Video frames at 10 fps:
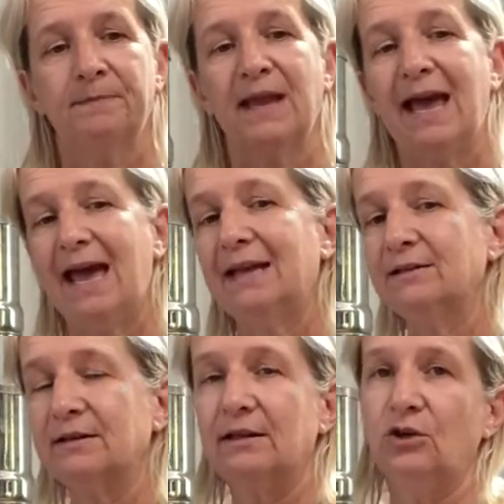
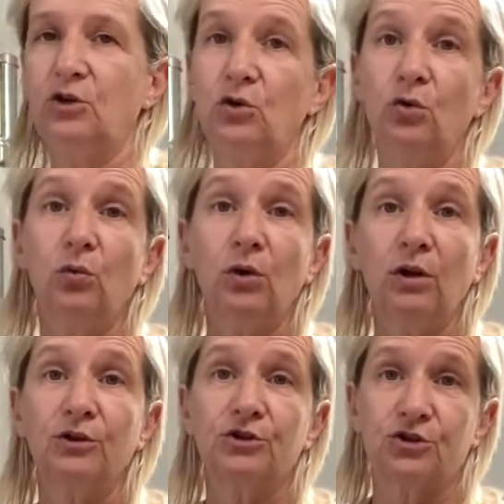And you
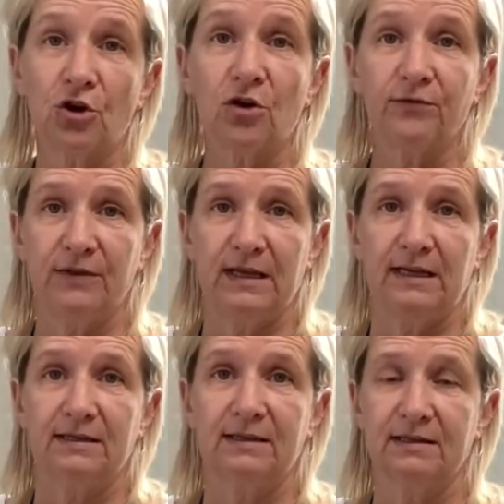will serve
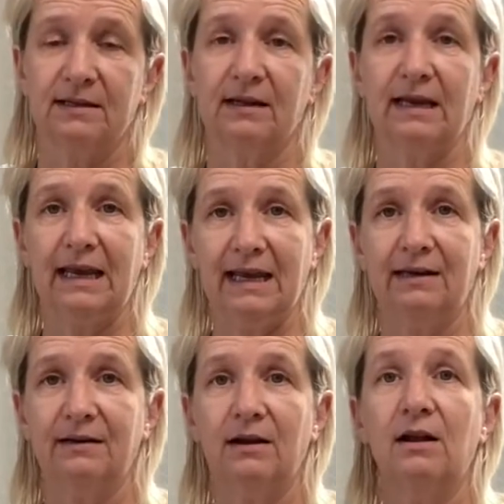this
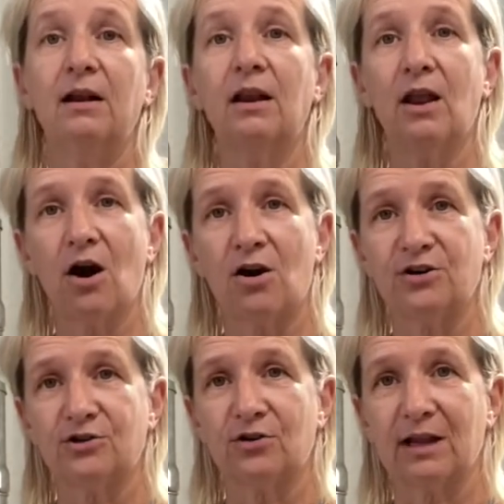in
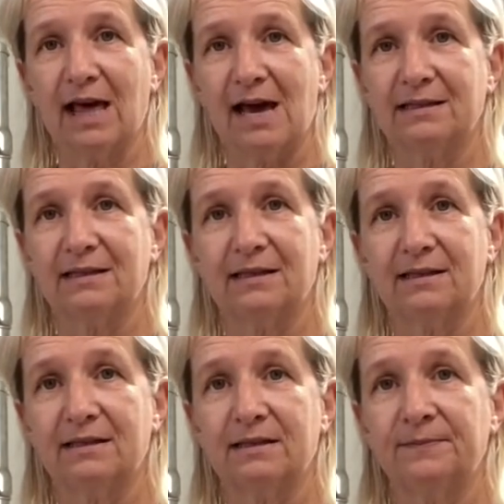larger
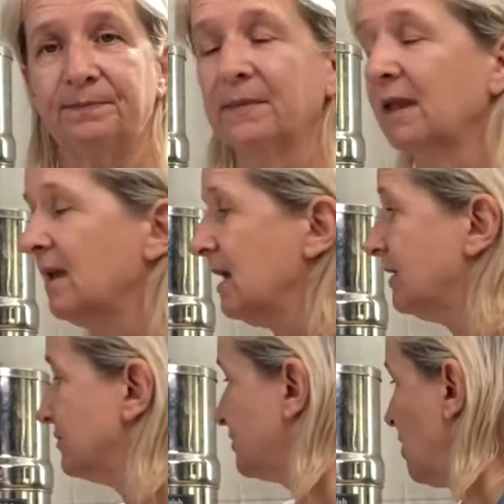glasses.
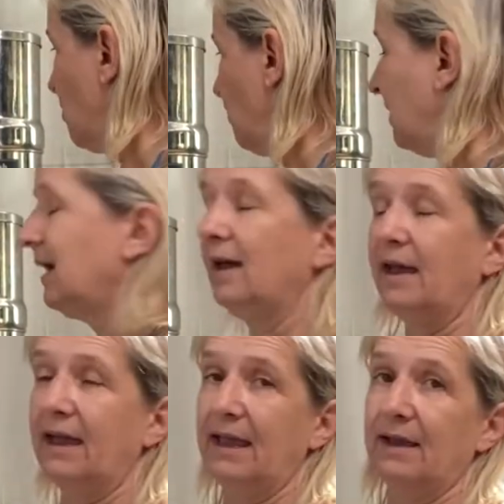So
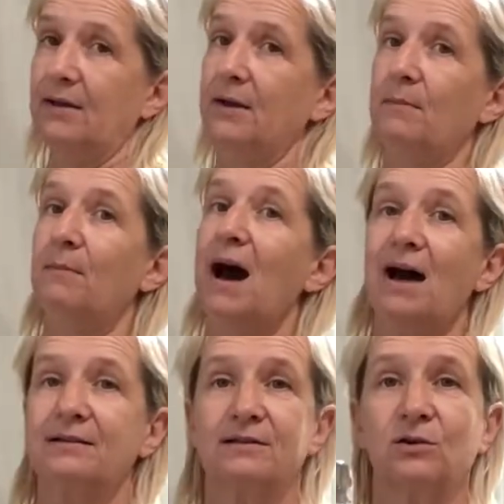a
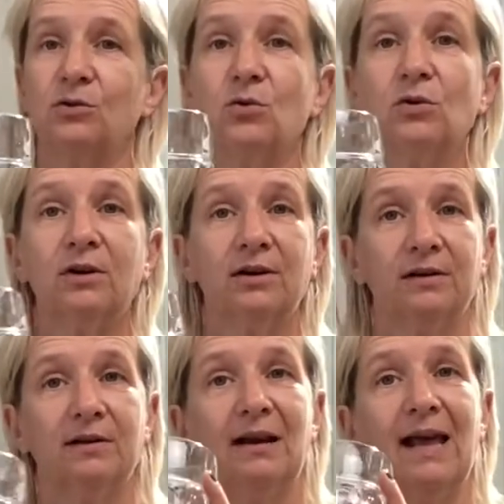Maßkrug
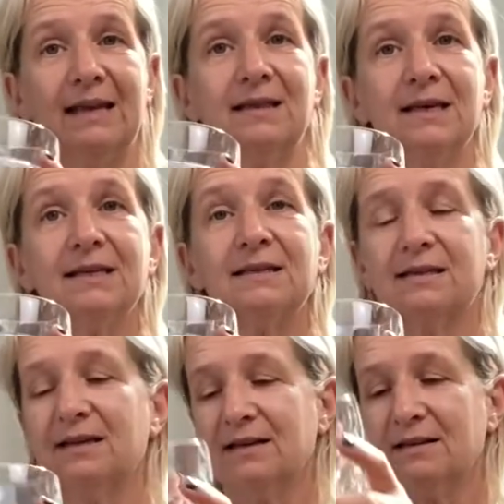like this
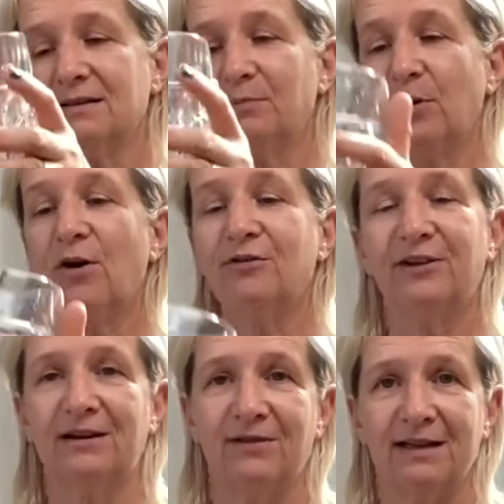is a
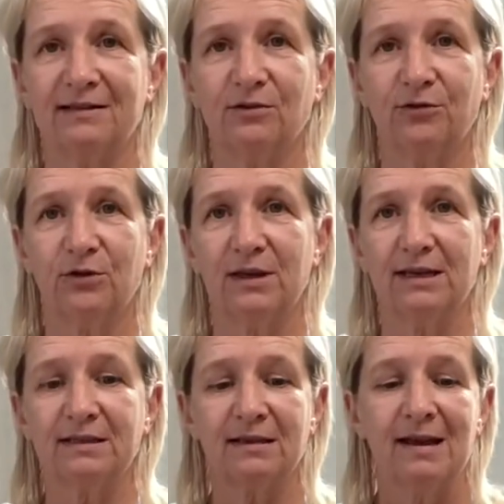perfect vessel for this.